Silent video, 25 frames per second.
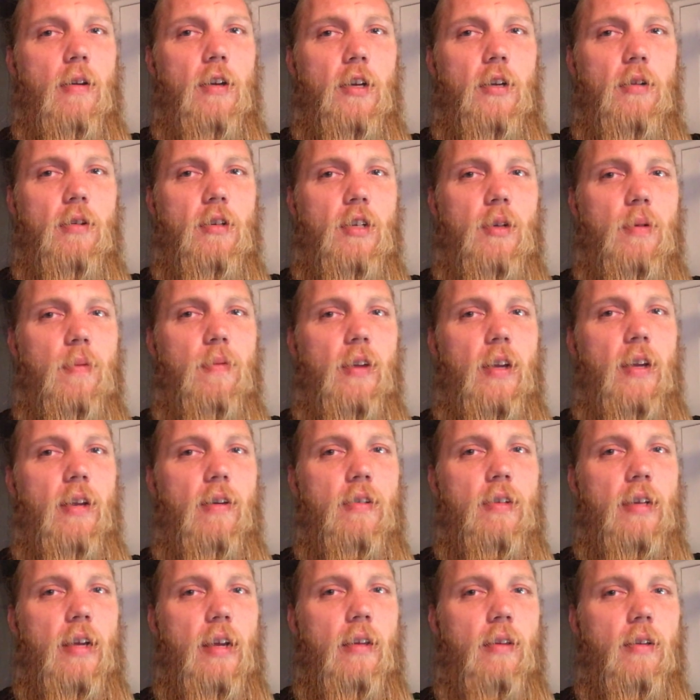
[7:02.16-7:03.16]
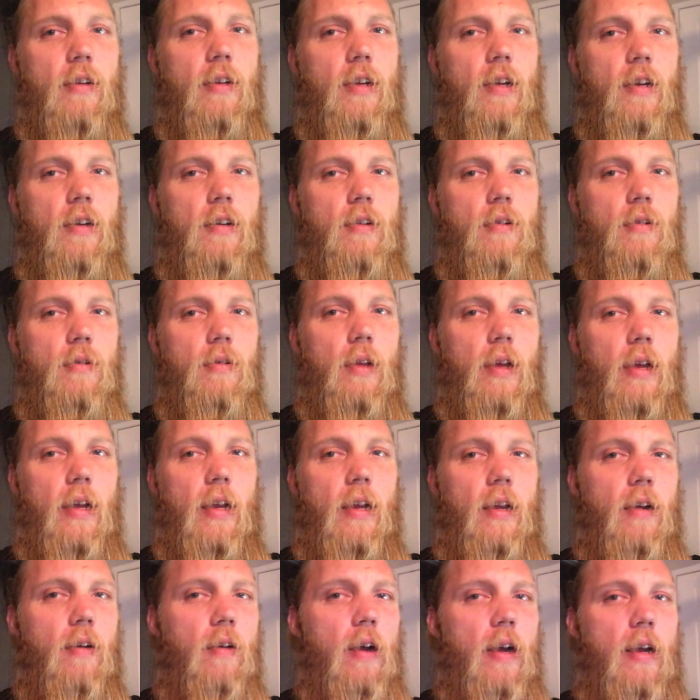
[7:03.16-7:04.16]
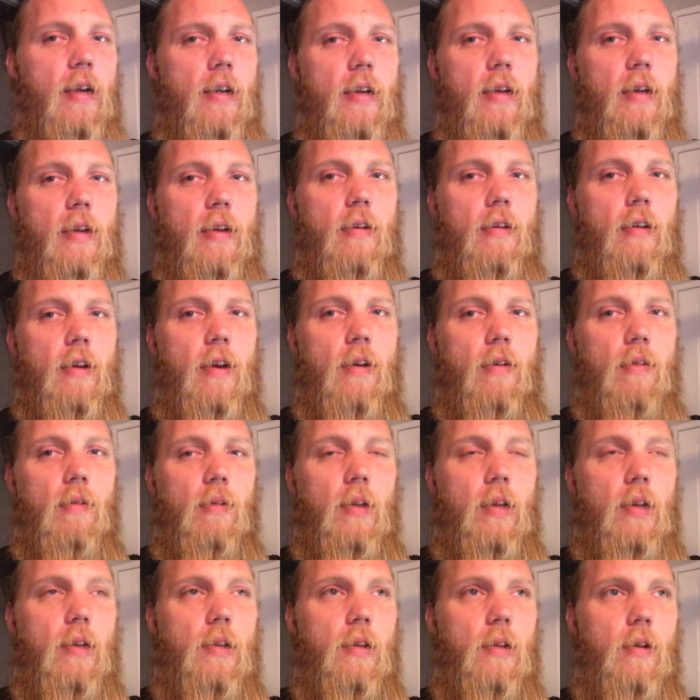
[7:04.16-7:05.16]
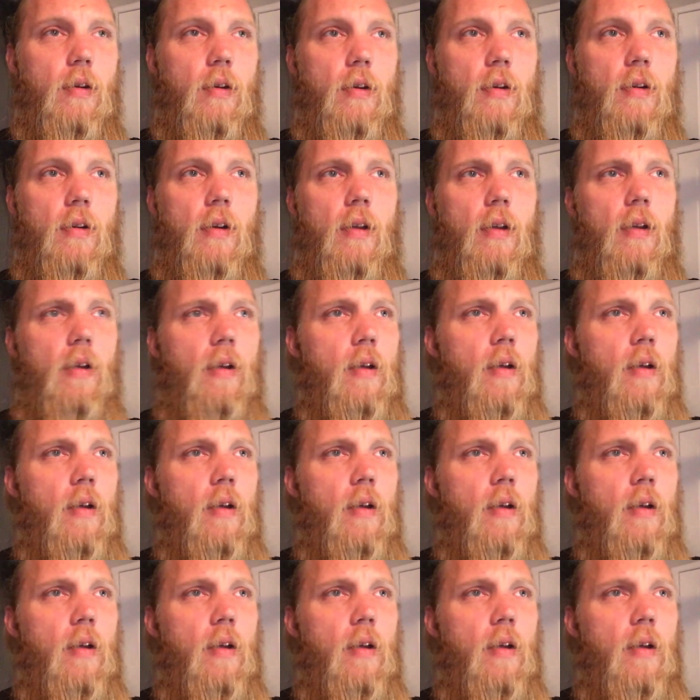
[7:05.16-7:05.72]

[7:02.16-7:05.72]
of YouTube videos out there you can do, like, you know, I did, and, you know, and learn